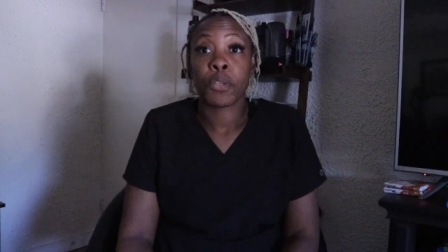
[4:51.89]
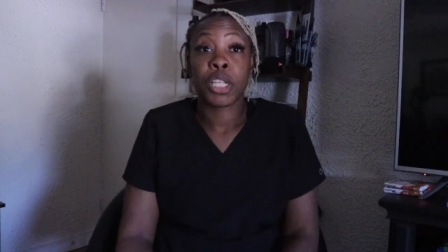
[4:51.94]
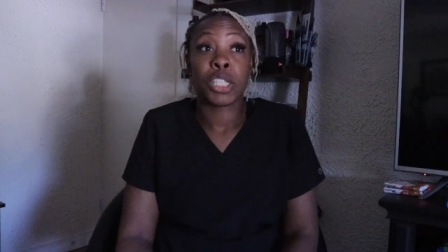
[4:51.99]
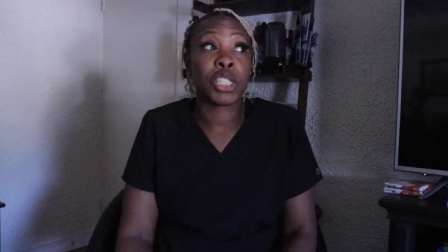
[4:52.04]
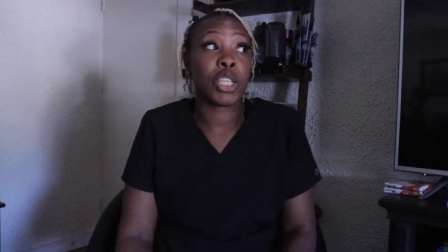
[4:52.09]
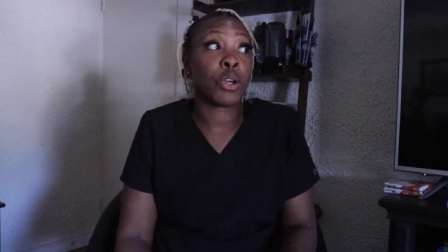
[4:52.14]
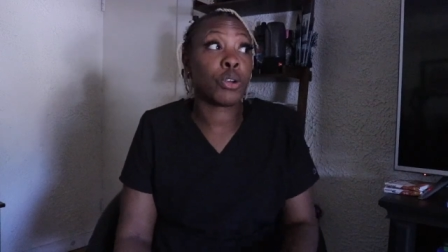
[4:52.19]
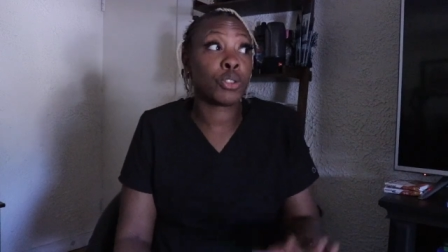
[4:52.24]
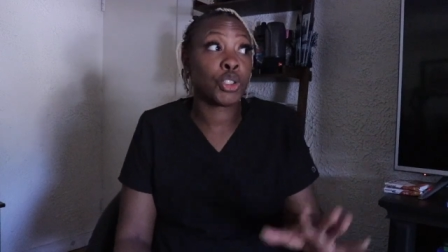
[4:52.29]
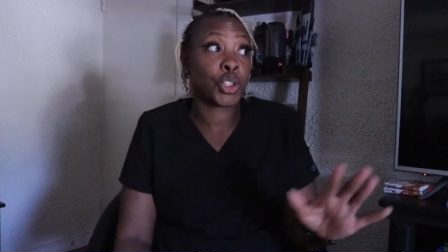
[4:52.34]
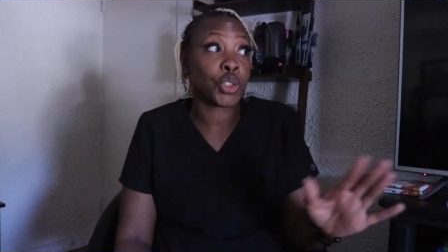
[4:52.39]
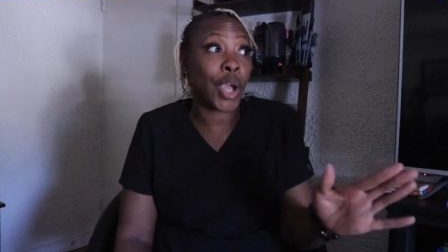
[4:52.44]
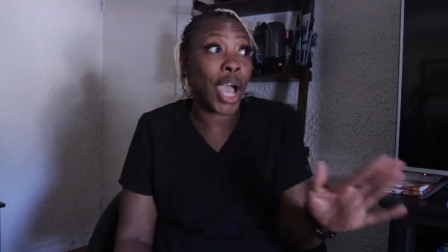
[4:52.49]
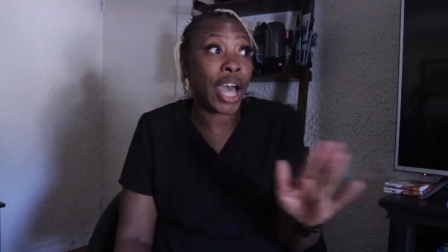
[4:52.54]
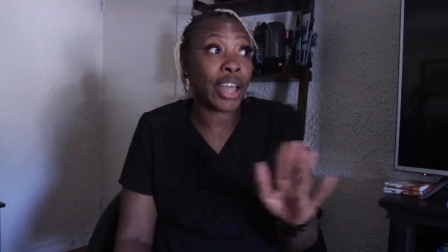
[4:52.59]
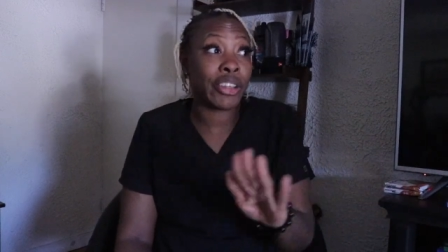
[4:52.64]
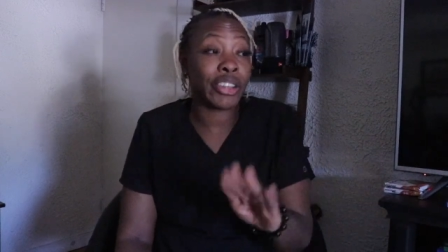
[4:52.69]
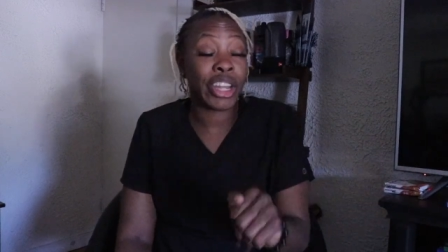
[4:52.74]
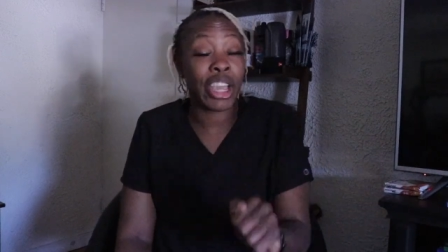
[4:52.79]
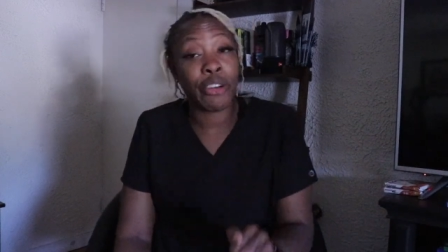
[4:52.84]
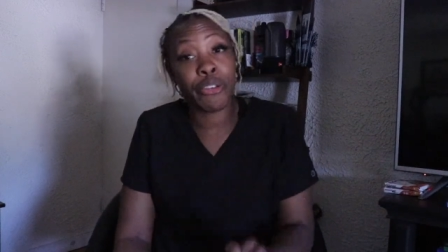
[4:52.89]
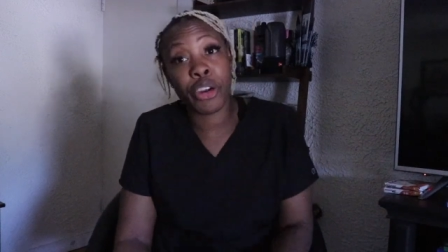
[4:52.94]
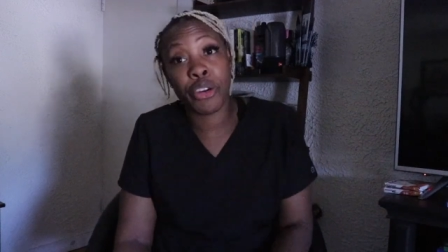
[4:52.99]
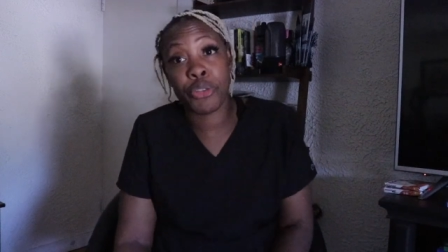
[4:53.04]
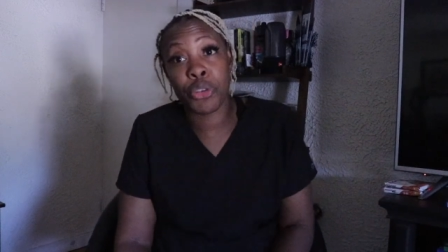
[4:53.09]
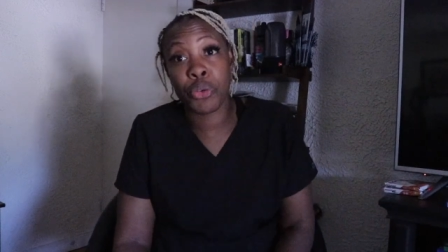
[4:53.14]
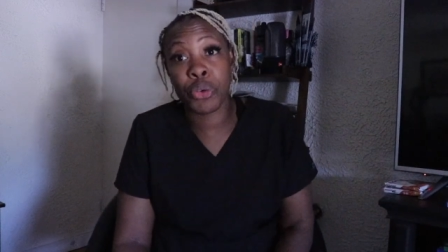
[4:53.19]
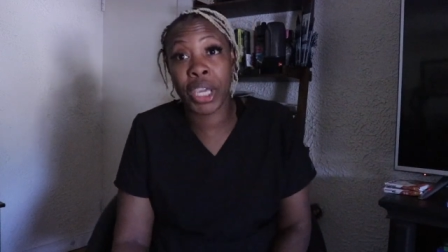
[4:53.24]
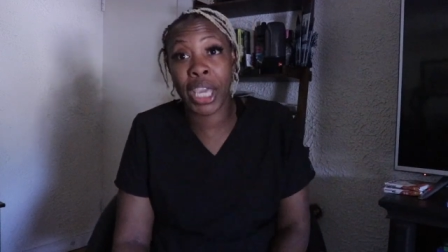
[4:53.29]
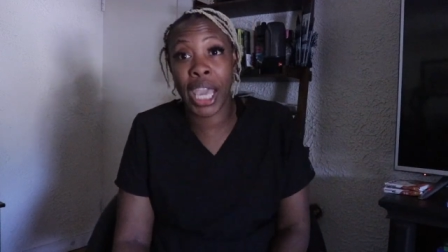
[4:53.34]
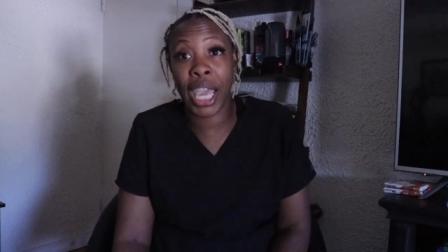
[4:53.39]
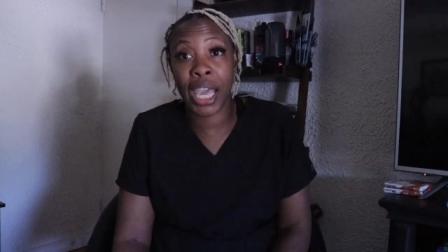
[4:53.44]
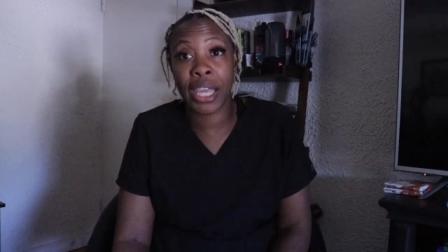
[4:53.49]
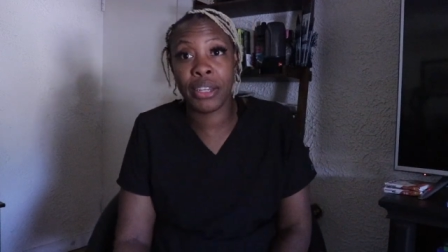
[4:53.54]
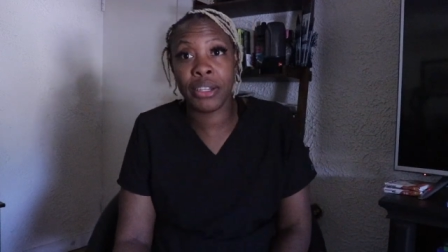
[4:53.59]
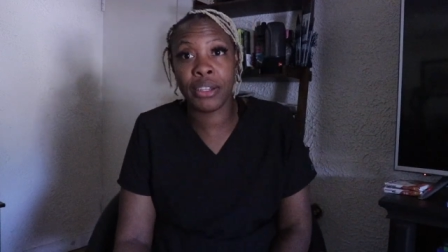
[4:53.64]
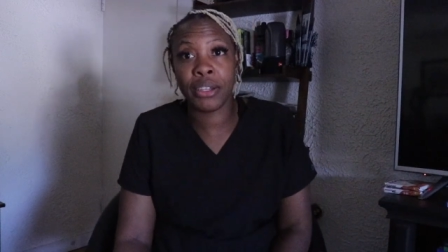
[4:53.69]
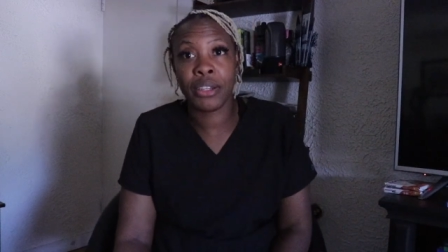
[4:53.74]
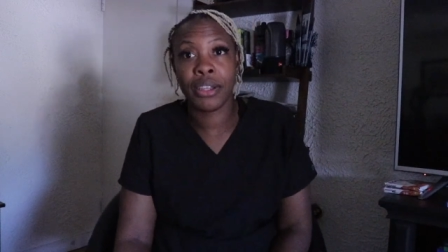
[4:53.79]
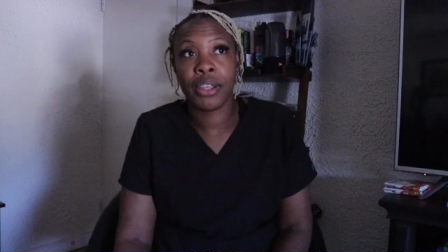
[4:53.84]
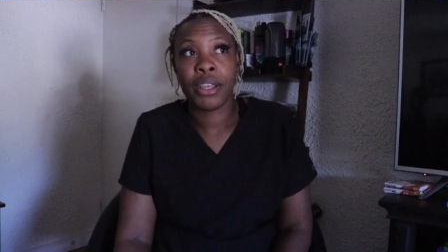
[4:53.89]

So trial and error if you can,